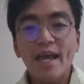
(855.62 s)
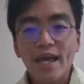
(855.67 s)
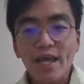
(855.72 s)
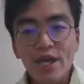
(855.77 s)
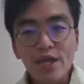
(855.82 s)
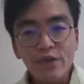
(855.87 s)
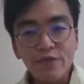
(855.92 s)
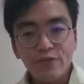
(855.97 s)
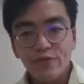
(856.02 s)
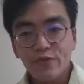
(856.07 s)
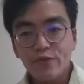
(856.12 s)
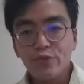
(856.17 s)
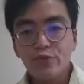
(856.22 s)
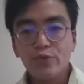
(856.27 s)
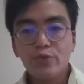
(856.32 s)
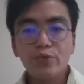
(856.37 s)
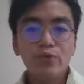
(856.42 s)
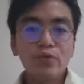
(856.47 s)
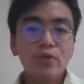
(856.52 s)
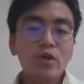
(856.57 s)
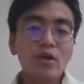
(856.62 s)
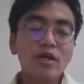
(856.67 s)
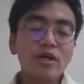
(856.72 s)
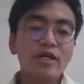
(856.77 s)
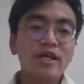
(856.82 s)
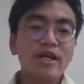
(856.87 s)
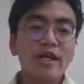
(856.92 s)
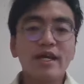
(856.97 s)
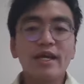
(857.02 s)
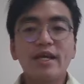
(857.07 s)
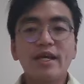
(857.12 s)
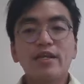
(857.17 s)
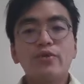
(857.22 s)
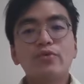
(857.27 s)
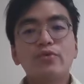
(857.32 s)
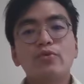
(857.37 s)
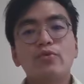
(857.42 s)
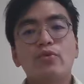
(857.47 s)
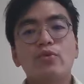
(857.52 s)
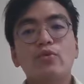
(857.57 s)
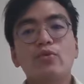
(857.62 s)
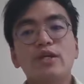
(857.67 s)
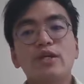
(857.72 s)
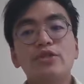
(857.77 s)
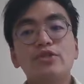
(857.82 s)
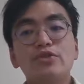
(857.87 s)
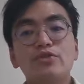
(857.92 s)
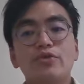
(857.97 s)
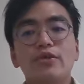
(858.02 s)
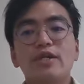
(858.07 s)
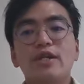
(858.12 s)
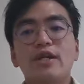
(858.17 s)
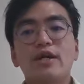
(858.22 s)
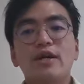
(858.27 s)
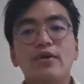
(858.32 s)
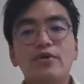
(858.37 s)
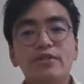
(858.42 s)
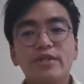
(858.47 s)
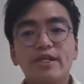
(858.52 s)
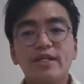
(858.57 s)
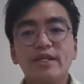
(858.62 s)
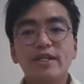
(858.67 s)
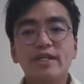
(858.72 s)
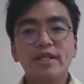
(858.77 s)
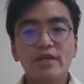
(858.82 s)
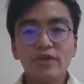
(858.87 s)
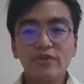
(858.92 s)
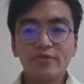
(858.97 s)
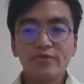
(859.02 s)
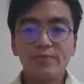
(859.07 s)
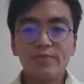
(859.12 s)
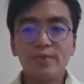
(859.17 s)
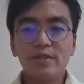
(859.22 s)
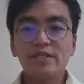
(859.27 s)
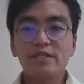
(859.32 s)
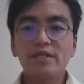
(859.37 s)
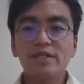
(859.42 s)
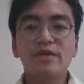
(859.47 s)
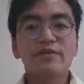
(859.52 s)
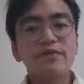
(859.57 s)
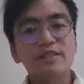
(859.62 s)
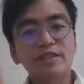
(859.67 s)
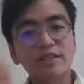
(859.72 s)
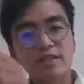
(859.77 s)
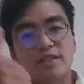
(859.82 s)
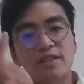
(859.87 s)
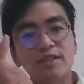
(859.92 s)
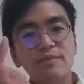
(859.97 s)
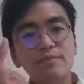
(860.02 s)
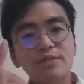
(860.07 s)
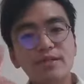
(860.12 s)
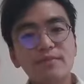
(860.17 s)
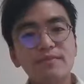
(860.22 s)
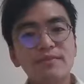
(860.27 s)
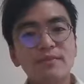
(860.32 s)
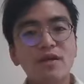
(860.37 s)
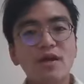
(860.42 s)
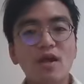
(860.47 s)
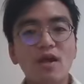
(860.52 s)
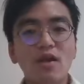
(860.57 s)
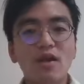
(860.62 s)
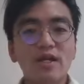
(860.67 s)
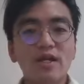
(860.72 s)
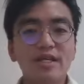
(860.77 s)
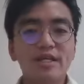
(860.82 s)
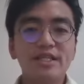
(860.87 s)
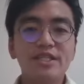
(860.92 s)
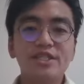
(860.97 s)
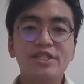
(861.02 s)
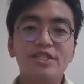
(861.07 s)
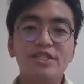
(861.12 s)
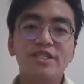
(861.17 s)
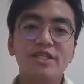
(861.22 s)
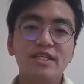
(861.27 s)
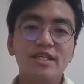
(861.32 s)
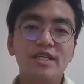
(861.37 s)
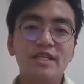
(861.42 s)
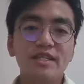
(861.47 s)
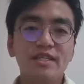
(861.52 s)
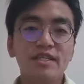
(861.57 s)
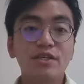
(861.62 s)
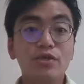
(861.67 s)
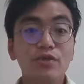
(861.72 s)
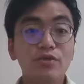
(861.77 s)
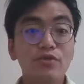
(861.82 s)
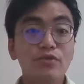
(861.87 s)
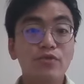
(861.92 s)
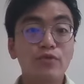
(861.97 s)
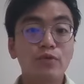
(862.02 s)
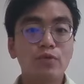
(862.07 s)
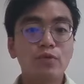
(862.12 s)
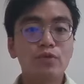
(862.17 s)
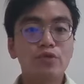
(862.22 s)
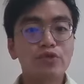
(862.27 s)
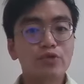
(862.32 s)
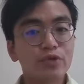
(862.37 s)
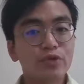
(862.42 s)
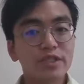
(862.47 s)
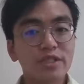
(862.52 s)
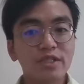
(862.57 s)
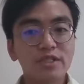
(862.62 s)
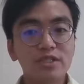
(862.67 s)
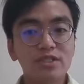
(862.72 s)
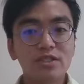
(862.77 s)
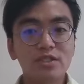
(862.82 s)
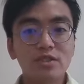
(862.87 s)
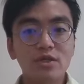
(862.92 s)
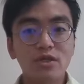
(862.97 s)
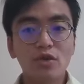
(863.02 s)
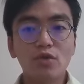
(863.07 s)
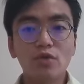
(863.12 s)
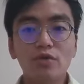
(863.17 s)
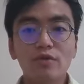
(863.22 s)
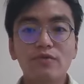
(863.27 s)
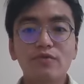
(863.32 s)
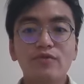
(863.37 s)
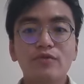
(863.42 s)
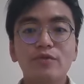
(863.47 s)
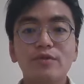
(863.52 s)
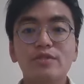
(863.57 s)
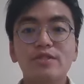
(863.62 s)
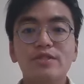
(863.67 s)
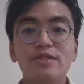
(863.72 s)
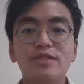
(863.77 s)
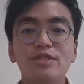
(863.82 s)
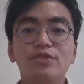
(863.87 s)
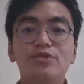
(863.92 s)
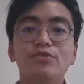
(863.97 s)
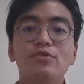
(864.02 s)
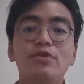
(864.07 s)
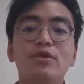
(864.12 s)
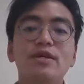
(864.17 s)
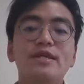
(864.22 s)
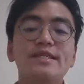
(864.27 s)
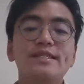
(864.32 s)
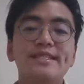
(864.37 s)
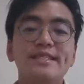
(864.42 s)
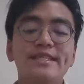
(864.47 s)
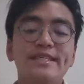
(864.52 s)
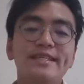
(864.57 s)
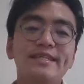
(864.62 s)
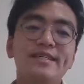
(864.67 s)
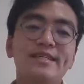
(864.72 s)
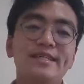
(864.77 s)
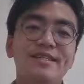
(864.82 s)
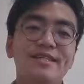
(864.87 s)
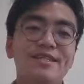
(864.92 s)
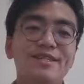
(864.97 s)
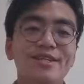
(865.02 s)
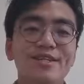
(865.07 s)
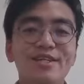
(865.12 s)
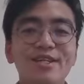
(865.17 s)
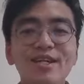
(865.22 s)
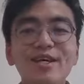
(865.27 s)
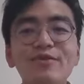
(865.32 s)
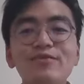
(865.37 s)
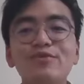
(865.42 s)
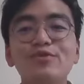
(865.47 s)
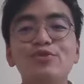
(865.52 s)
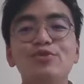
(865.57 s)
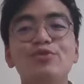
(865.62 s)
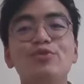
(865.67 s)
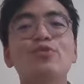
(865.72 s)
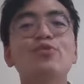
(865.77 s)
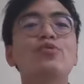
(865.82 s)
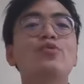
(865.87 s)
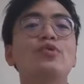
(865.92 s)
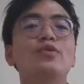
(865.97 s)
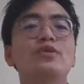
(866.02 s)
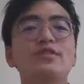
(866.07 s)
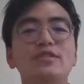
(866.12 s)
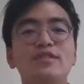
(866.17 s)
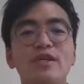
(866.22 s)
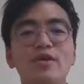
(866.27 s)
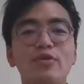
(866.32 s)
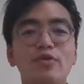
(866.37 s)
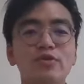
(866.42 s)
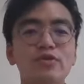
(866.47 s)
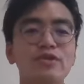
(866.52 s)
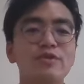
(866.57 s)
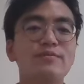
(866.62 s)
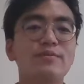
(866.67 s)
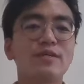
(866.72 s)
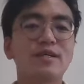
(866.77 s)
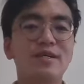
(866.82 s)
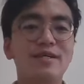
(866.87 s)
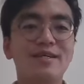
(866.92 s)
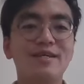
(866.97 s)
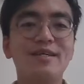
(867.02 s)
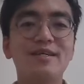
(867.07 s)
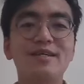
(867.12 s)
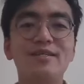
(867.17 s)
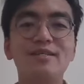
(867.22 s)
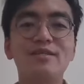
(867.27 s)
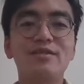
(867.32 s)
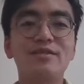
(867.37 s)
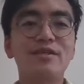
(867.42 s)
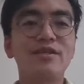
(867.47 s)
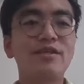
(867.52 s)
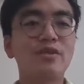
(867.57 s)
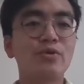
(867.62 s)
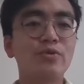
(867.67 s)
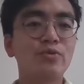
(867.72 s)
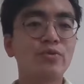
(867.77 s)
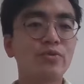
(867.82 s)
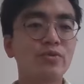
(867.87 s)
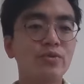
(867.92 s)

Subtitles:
If you like or enjoyed our daily life, please give us a thumbs up, like and share. Thank you for joining us. Looking forward to seeing you guys again. I love to you all. Stay awesome. Ka kite ana.